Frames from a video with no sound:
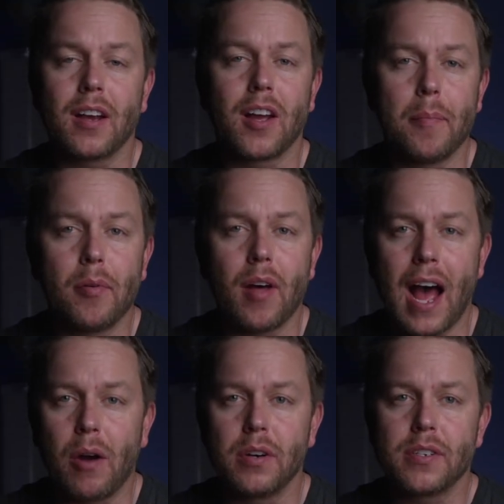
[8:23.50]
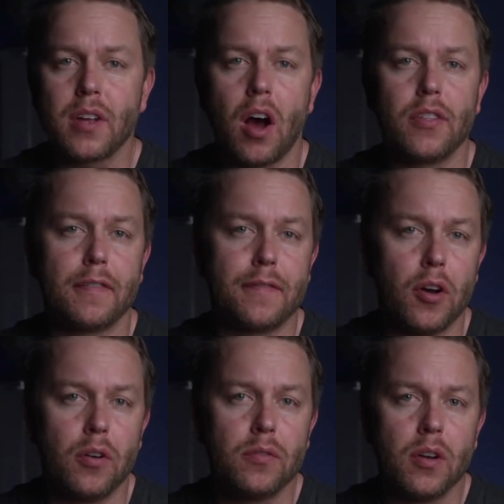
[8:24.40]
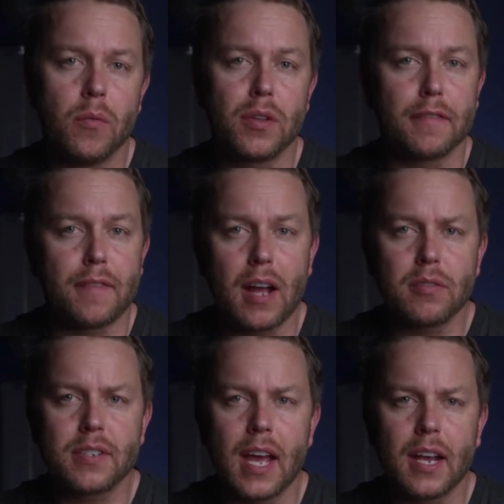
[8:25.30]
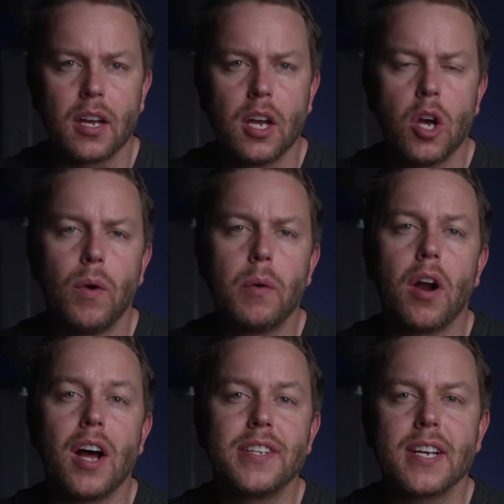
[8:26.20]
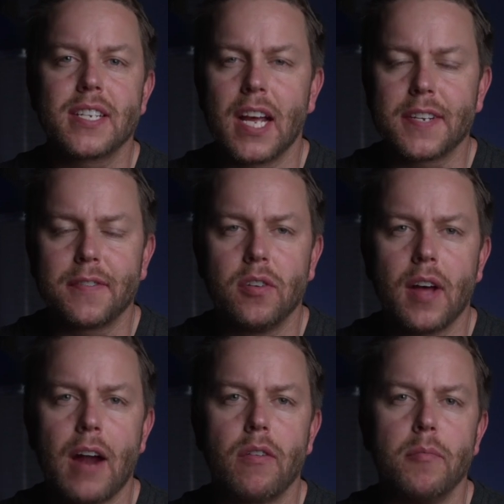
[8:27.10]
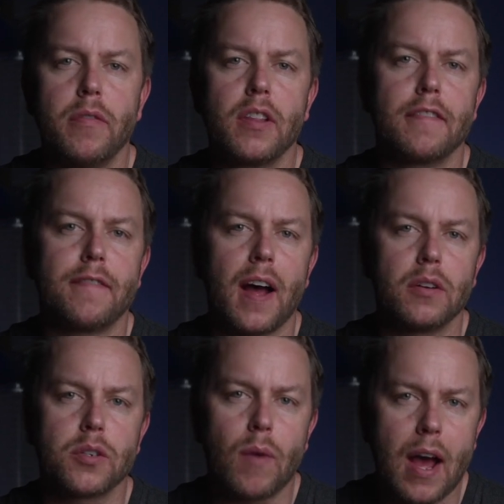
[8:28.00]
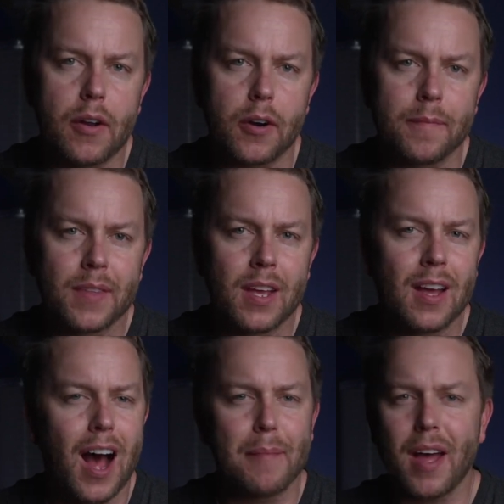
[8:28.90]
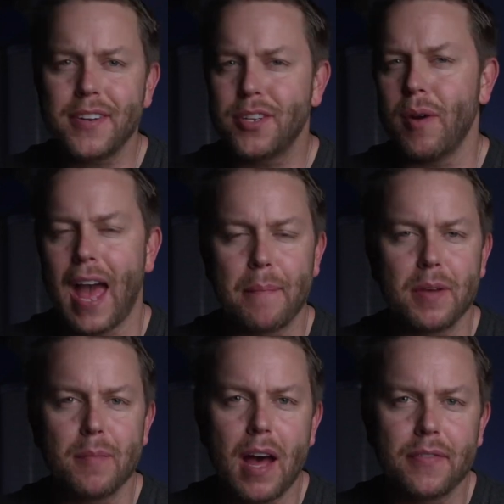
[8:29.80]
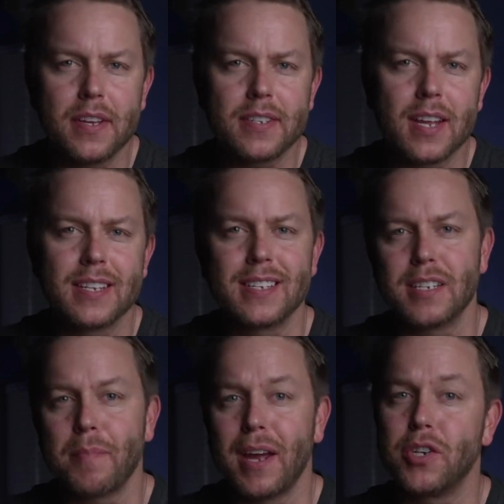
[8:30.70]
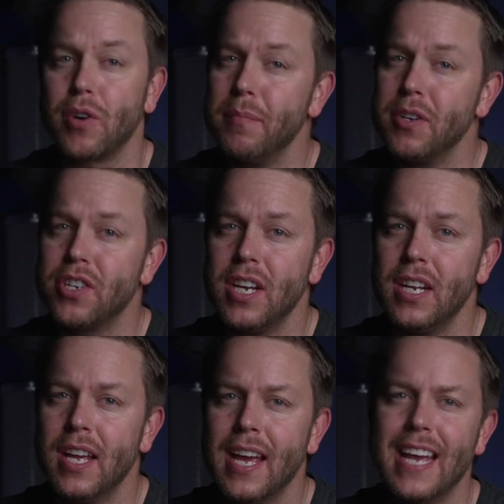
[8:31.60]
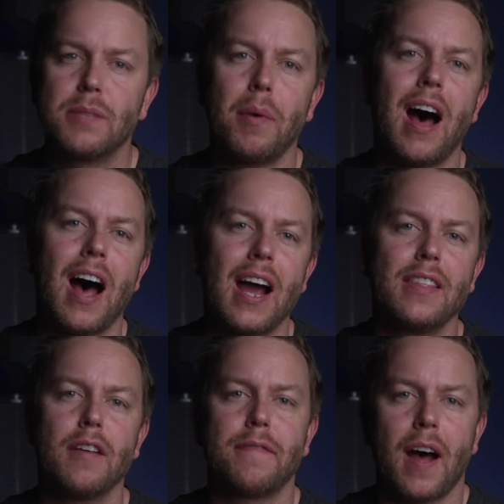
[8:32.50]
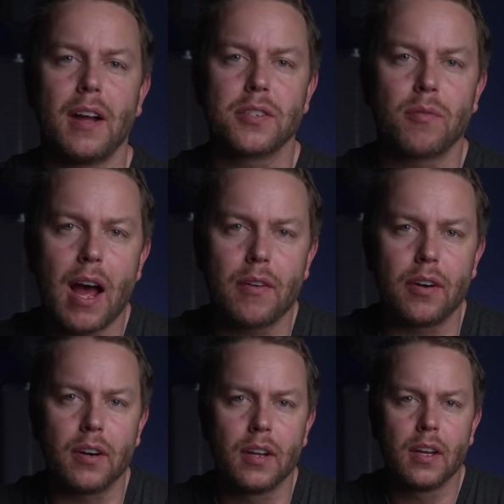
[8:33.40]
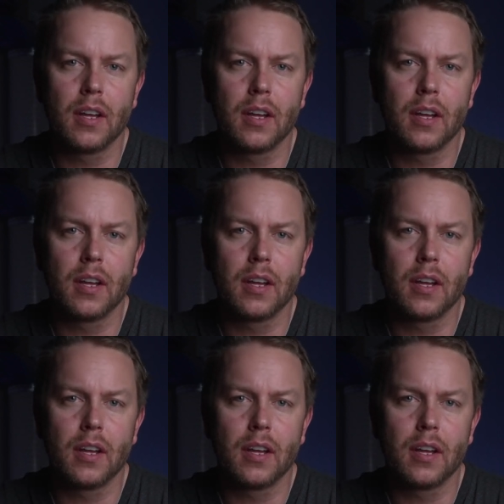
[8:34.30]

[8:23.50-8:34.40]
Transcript: a couple hours on the phone with the Fios tech, we were unsuccessful at removing the Fios router. I'm not too happy about this since my dream machine is behind the Fios router.